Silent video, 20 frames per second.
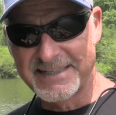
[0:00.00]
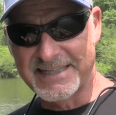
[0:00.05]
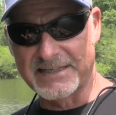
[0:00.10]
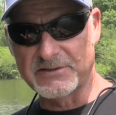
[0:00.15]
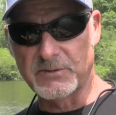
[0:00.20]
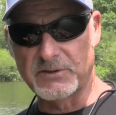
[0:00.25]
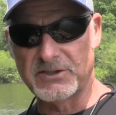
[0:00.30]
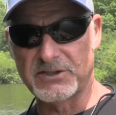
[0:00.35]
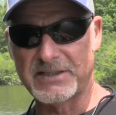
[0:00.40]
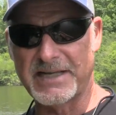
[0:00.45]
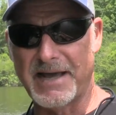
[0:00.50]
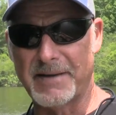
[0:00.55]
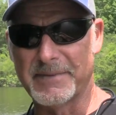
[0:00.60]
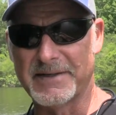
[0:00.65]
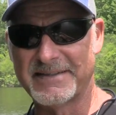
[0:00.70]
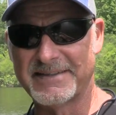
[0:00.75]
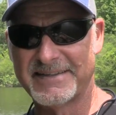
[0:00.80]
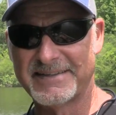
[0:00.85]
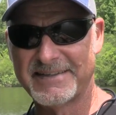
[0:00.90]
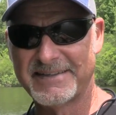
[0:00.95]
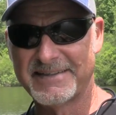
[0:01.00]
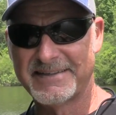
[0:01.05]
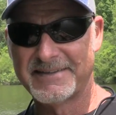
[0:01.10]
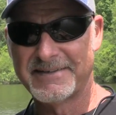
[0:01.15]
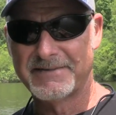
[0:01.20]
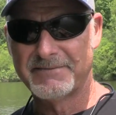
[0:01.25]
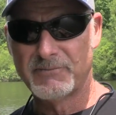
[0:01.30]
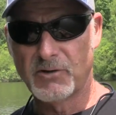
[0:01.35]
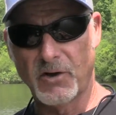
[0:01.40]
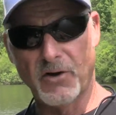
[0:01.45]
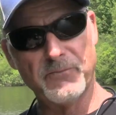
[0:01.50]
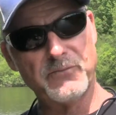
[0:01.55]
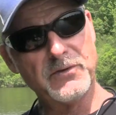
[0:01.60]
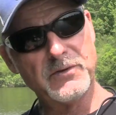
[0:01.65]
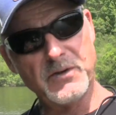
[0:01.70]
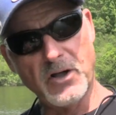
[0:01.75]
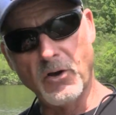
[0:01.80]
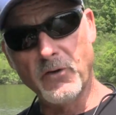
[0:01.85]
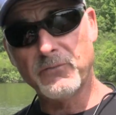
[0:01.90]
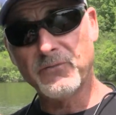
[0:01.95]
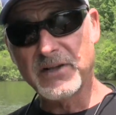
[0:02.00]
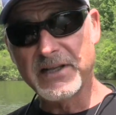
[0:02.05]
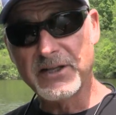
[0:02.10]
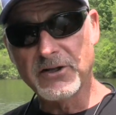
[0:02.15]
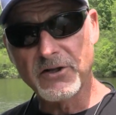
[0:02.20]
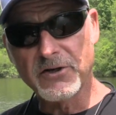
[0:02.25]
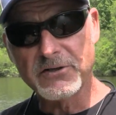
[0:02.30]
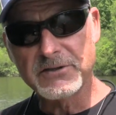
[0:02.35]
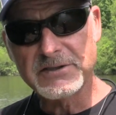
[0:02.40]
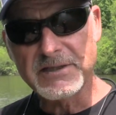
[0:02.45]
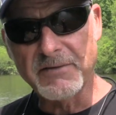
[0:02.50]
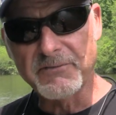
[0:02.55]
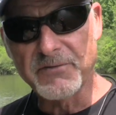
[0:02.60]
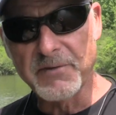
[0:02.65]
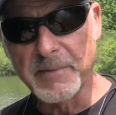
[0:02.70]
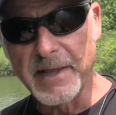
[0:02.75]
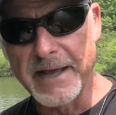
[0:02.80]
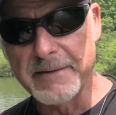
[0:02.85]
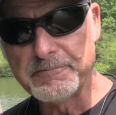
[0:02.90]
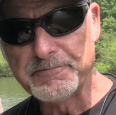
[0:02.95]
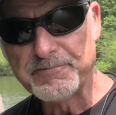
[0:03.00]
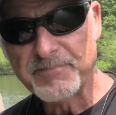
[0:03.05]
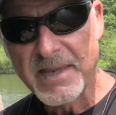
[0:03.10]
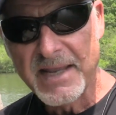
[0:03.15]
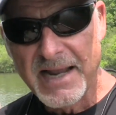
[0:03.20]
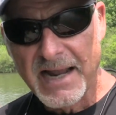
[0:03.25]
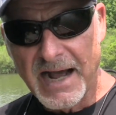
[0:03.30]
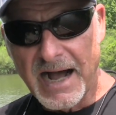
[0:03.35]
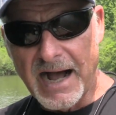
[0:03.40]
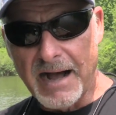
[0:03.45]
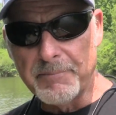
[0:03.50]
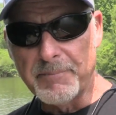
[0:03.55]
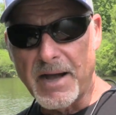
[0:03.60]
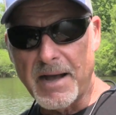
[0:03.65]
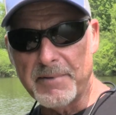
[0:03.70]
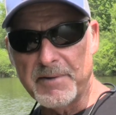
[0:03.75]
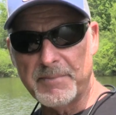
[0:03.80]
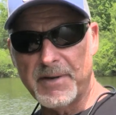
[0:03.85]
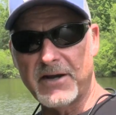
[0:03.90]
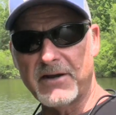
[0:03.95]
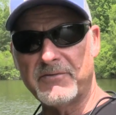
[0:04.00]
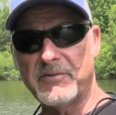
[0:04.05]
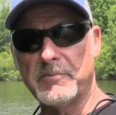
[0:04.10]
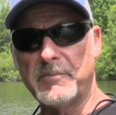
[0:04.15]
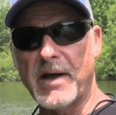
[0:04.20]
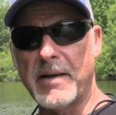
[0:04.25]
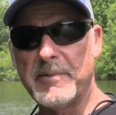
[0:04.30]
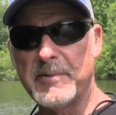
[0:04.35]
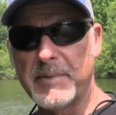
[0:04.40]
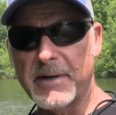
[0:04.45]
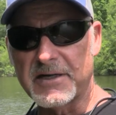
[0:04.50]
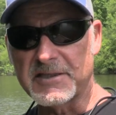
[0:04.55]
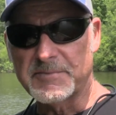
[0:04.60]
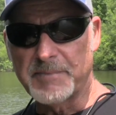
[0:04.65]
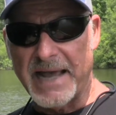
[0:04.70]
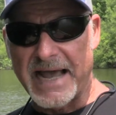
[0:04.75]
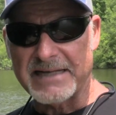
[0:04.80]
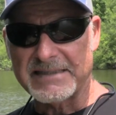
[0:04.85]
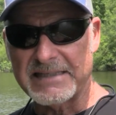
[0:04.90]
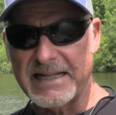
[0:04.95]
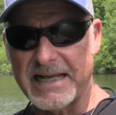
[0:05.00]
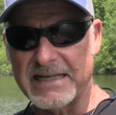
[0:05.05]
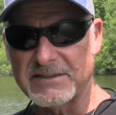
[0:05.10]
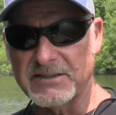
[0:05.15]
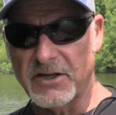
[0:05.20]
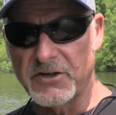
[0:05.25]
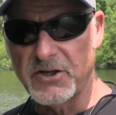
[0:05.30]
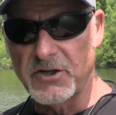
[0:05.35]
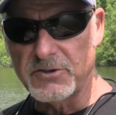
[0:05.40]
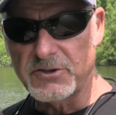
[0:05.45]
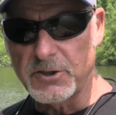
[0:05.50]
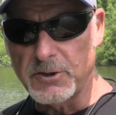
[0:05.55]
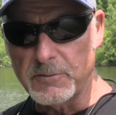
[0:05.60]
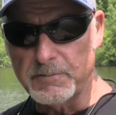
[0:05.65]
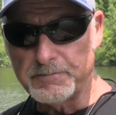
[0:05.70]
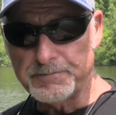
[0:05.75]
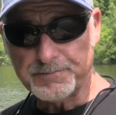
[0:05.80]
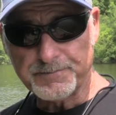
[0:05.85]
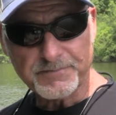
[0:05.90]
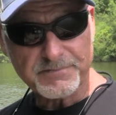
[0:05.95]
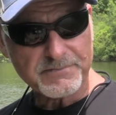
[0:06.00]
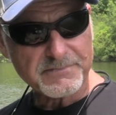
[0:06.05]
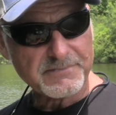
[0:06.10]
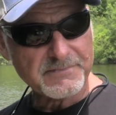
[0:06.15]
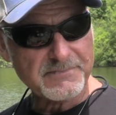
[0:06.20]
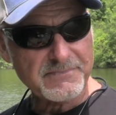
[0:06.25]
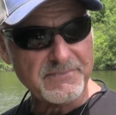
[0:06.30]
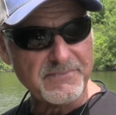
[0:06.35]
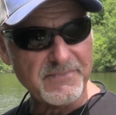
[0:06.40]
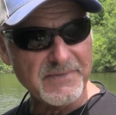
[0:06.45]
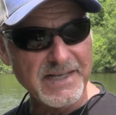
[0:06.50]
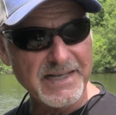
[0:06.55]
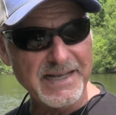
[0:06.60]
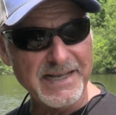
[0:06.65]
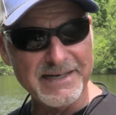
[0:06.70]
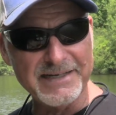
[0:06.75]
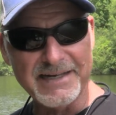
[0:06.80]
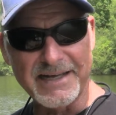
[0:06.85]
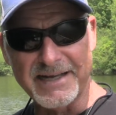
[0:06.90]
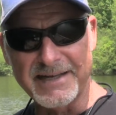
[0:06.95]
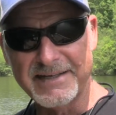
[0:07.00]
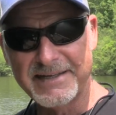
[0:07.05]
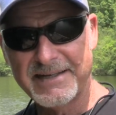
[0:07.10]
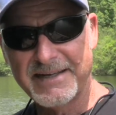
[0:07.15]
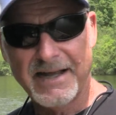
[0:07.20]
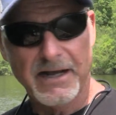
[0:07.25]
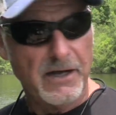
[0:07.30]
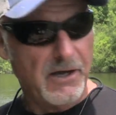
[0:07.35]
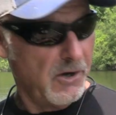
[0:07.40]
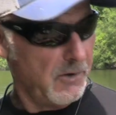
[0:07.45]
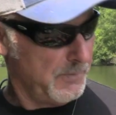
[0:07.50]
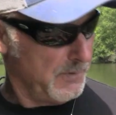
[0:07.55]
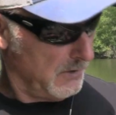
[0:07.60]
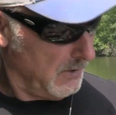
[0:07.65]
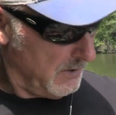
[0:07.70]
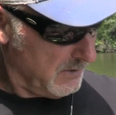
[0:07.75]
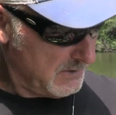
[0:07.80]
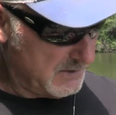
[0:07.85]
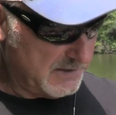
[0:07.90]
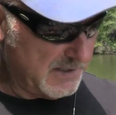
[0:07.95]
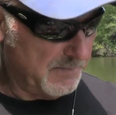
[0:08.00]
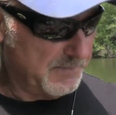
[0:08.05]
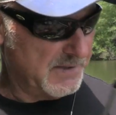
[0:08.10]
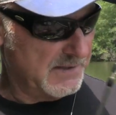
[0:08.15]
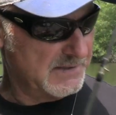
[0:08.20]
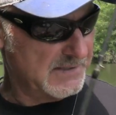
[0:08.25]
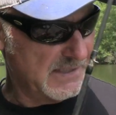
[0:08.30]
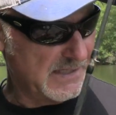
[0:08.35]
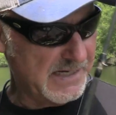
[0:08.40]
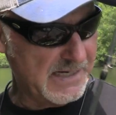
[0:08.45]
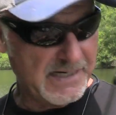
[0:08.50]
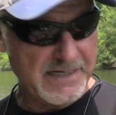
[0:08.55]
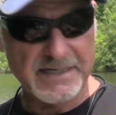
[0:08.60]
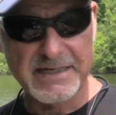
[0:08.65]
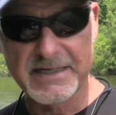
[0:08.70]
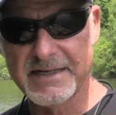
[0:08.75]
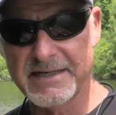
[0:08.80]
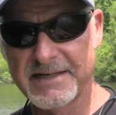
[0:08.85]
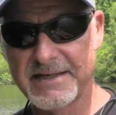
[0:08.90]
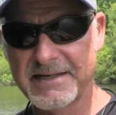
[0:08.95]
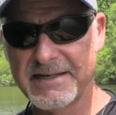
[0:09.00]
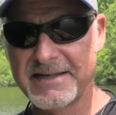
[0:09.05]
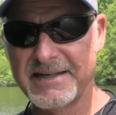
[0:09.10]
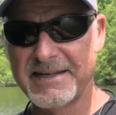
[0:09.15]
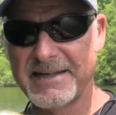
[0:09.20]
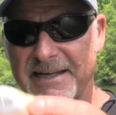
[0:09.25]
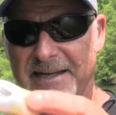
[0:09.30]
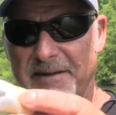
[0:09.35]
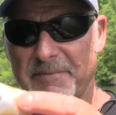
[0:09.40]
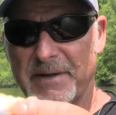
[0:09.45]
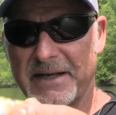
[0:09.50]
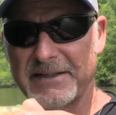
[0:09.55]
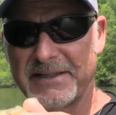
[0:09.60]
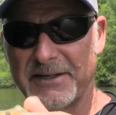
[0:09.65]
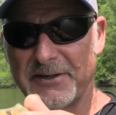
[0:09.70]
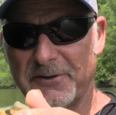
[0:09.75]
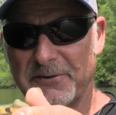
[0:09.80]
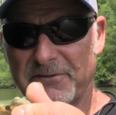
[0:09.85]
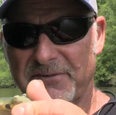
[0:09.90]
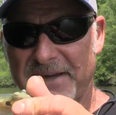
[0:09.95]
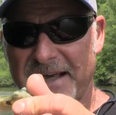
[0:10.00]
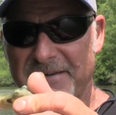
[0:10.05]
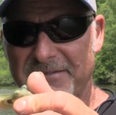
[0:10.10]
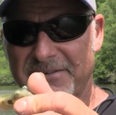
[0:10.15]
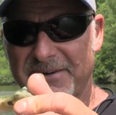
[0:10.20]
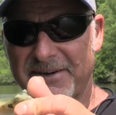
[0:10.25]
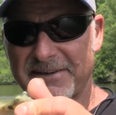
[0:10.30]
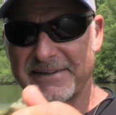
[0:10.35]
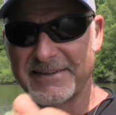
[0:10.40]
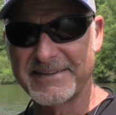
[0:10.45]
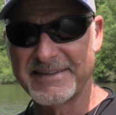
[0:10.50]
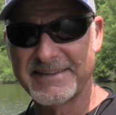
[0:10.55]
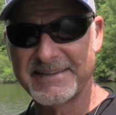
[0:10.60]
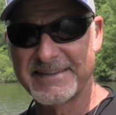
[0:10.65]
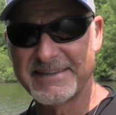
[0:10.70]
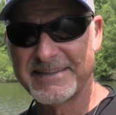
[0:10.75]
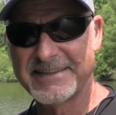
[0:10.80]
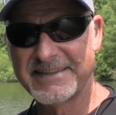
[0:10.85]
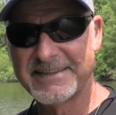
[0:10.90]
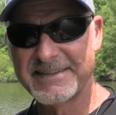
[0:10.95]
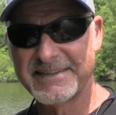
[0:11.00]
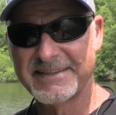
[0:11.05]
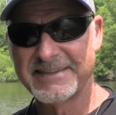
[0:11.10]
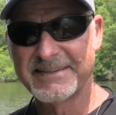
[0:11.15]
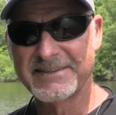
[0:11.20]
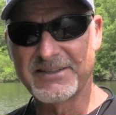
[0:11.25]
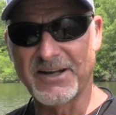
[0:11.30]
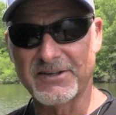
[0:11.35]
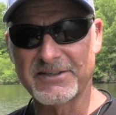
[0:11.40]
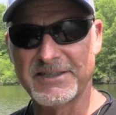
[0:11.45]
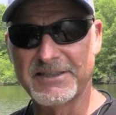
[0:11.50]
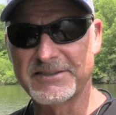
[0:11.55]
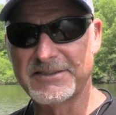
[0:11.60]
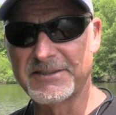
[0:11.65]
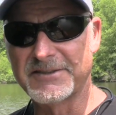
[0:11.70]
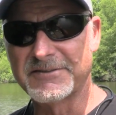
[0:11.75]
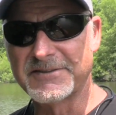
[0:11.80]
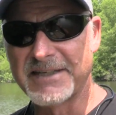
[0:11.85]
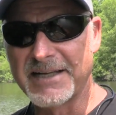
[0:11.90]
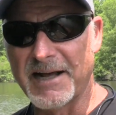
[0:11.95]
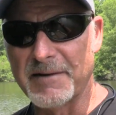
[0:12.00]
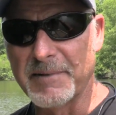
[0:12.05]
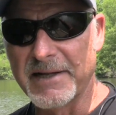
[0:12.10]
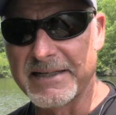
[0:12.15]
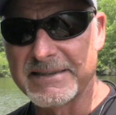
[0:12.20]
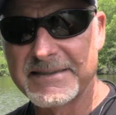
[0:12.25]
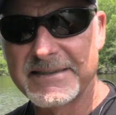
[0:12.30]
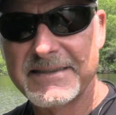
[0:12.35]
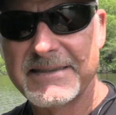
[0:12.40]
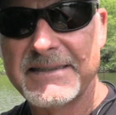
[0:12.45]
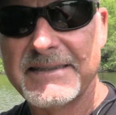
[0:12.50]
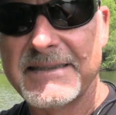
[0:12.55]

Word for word: That's what just happened. Hopefully, hopefully you learned something from that. I'm Bobby Barrack from Bobby Barrack's Bass Class on YouTube, and uh, hope you learned something today about the old fat frog. Talk to you soon. God bless.